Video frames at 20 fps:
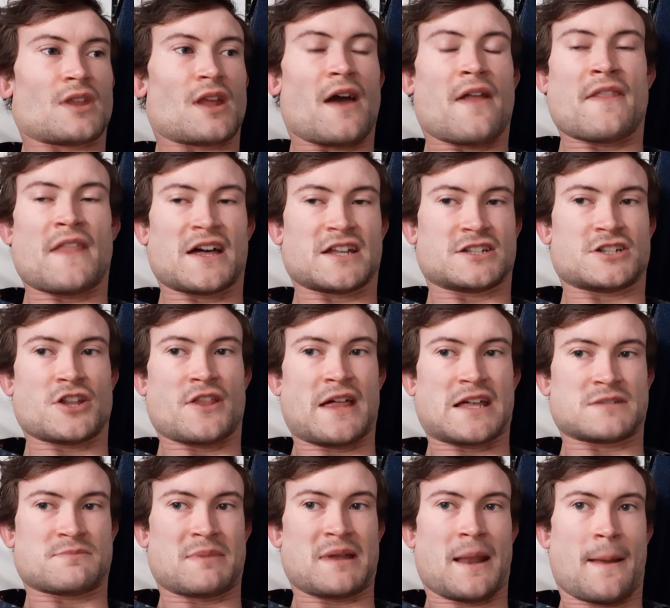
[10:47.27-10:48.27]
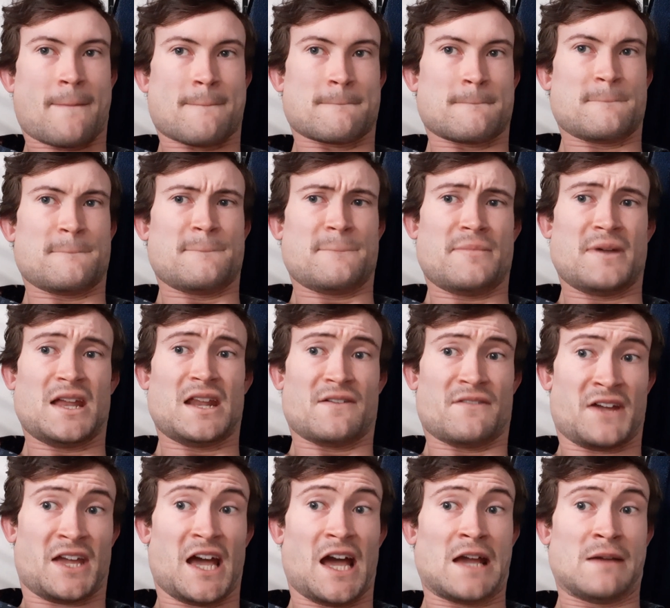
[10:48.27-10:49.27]
been a bit of
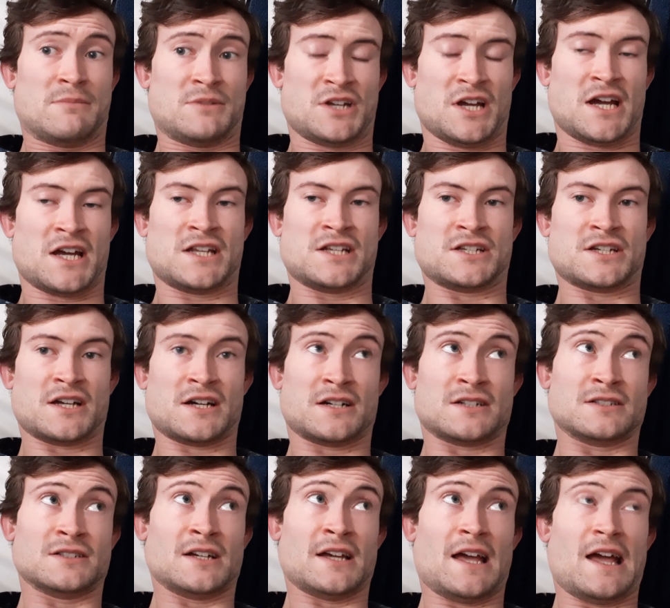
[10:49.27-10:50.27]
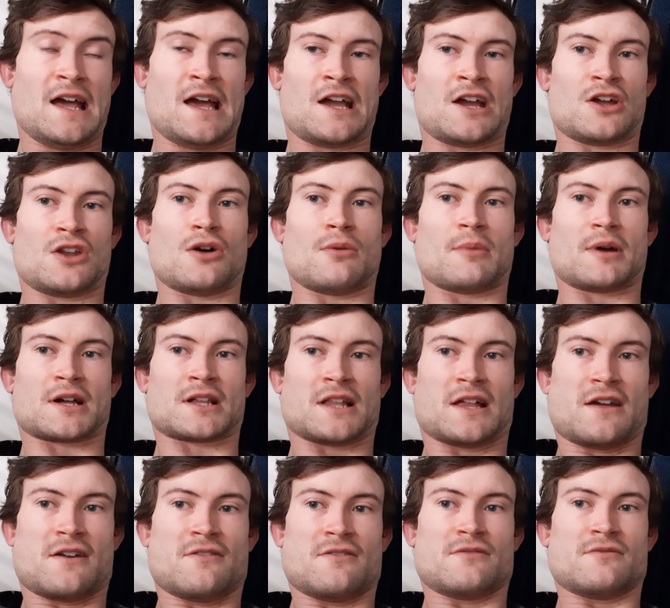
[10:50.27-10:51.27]
a game changer
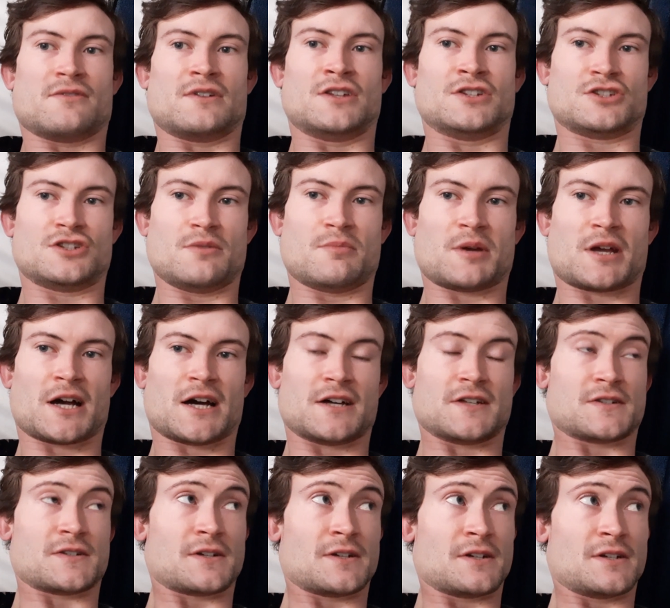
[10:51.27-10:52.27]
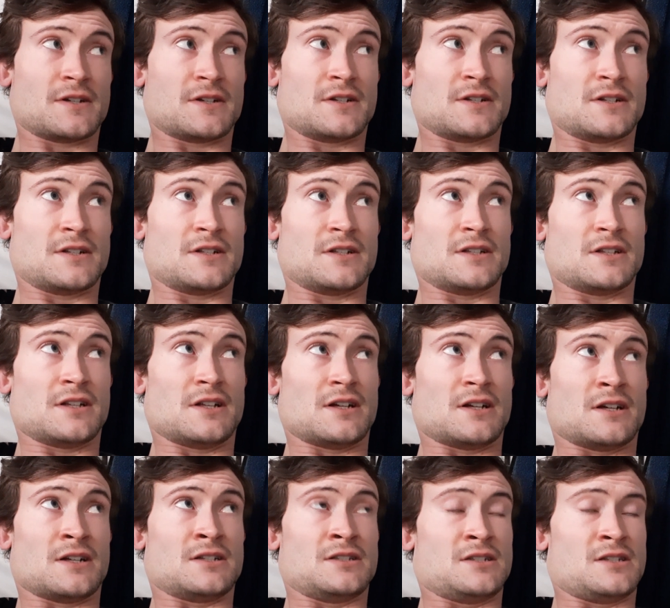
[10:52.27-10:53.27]
economically in supercars.
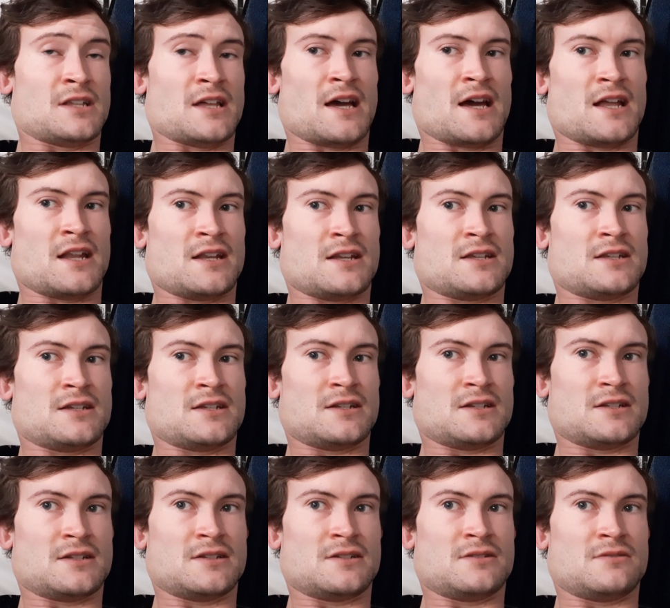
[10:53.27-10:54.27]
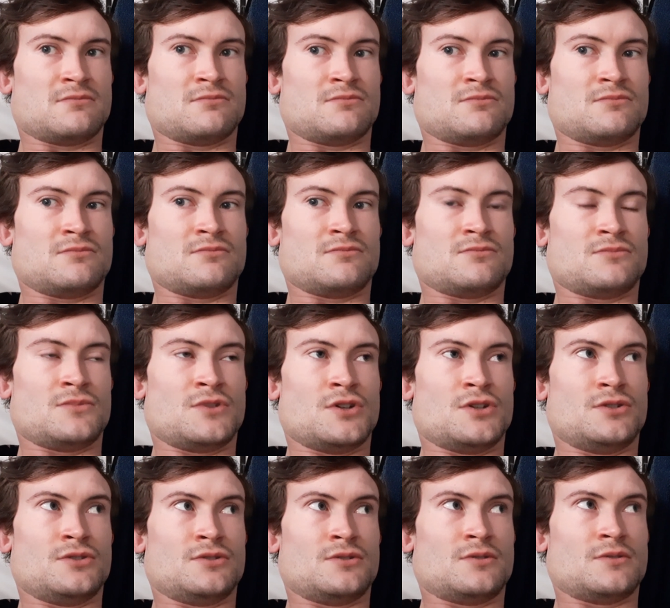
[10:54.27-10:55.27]
Is that
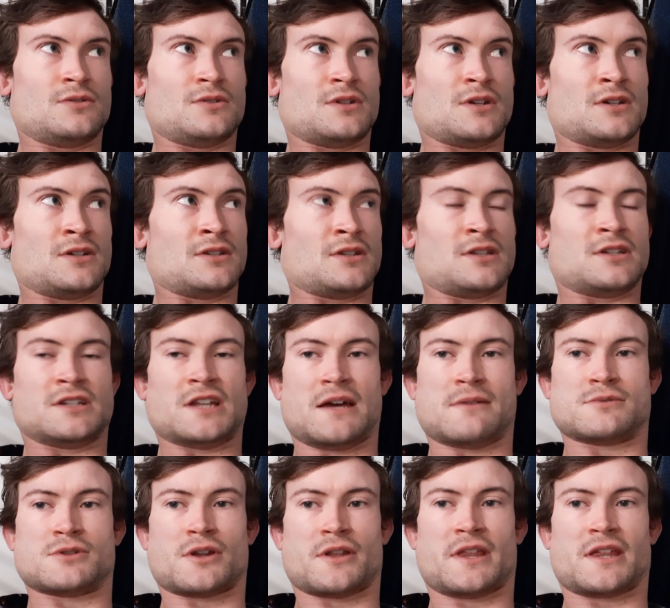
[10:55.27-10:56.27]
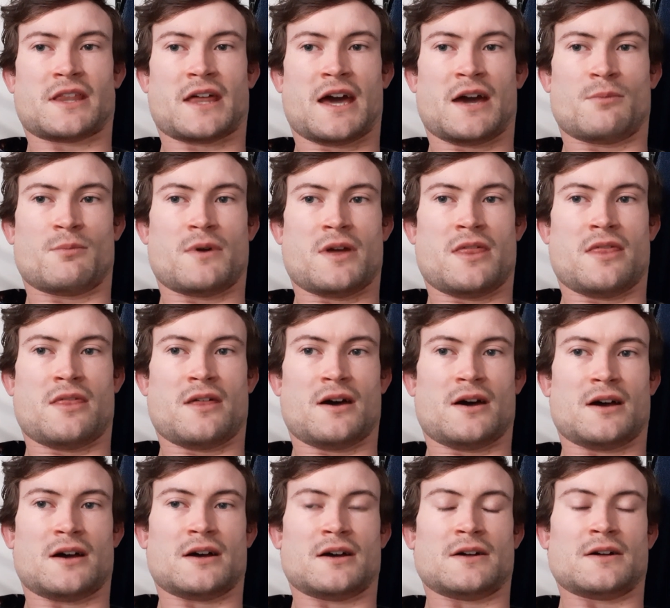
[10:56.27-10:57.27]
you, in the same sort of thing they had with
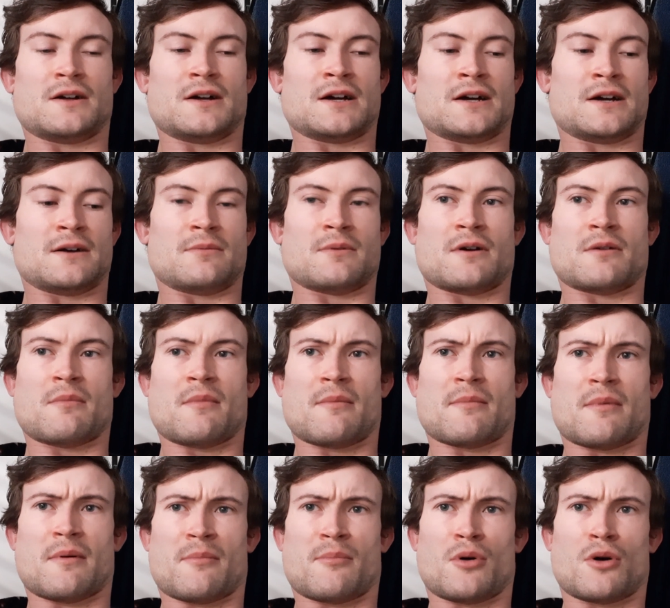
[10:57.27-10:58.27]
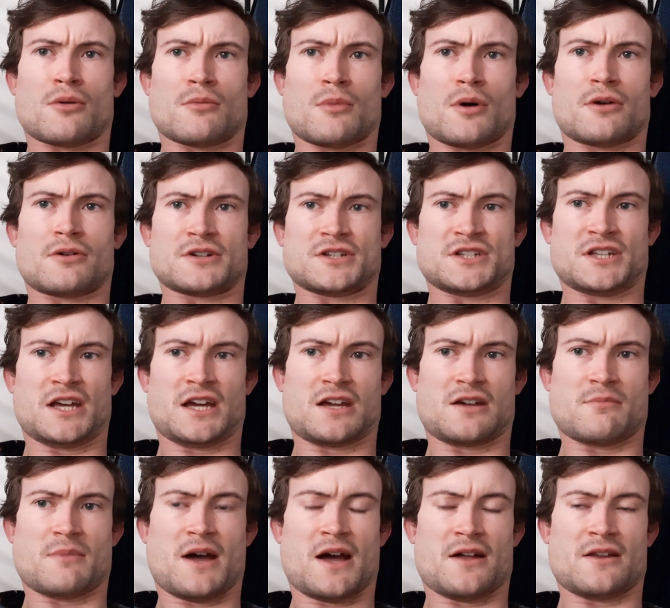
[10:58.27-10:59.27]
I remember Paul Morris saying
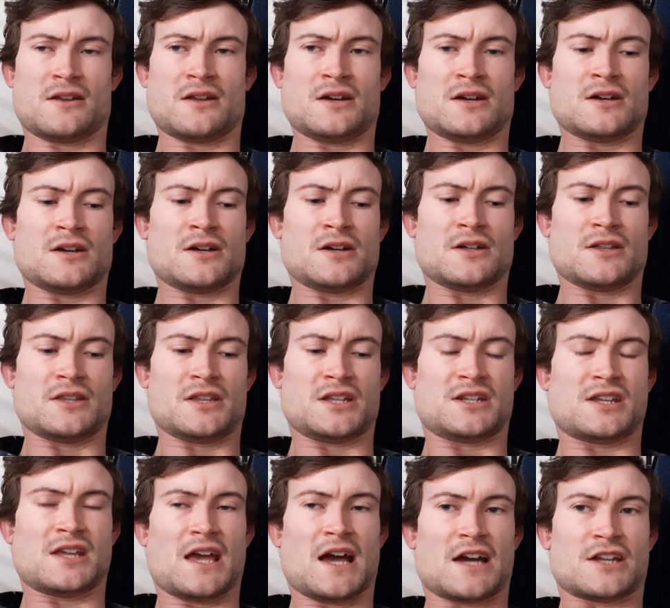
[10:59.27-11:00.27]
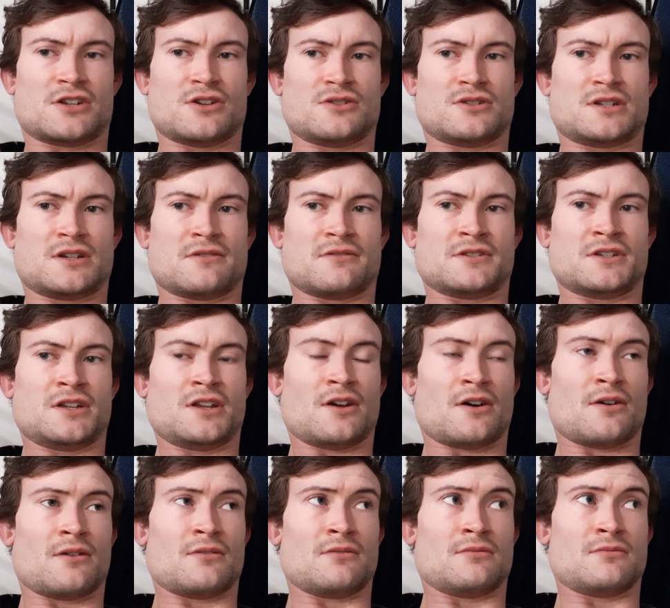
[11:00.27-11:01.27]
about the TA2 series.
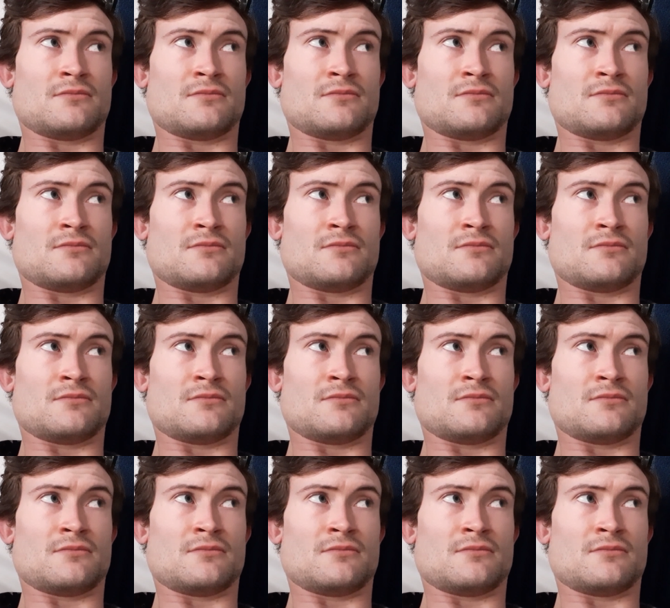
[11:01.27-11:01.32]
You